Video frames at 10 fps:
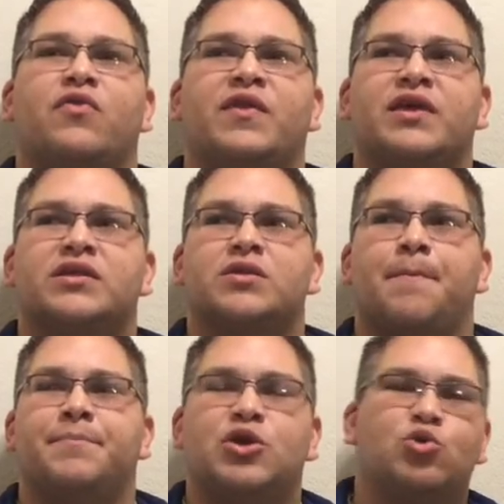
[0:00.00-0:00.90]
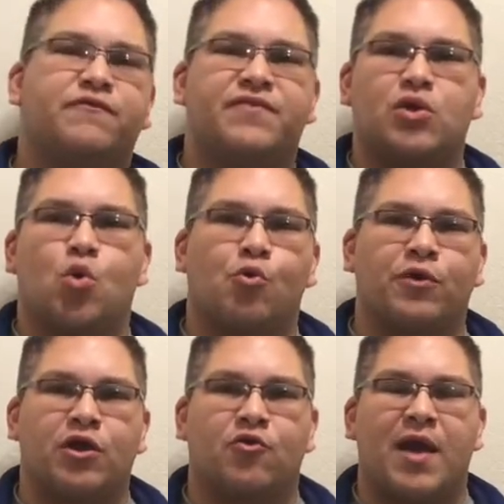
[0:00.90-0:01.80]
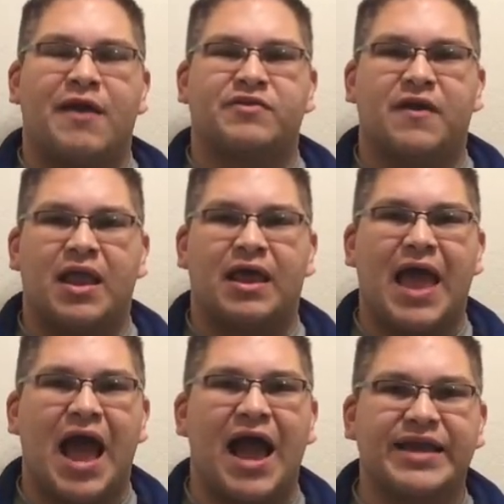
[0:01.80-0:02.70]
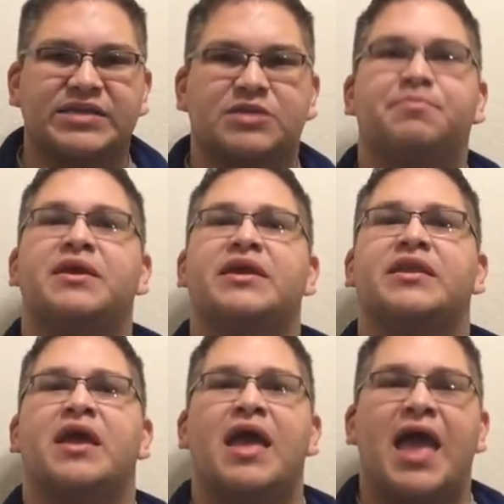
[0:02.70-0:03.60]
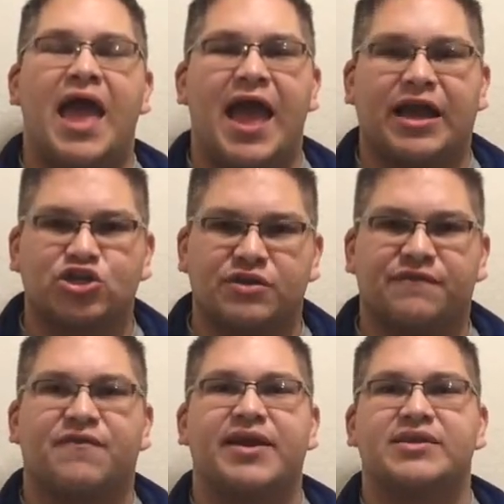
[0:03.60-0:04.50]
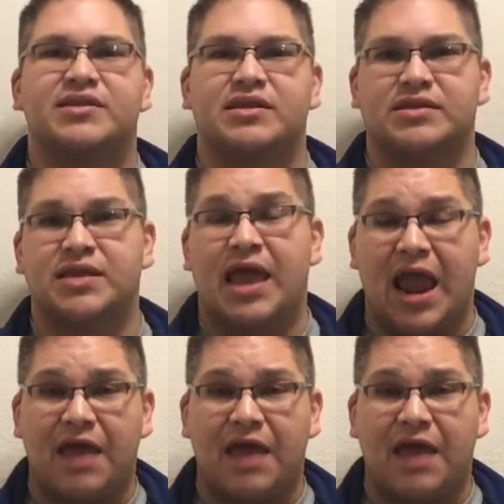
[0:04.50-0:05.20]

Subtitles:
these beautifully choreographed, high-speed action fight scenes.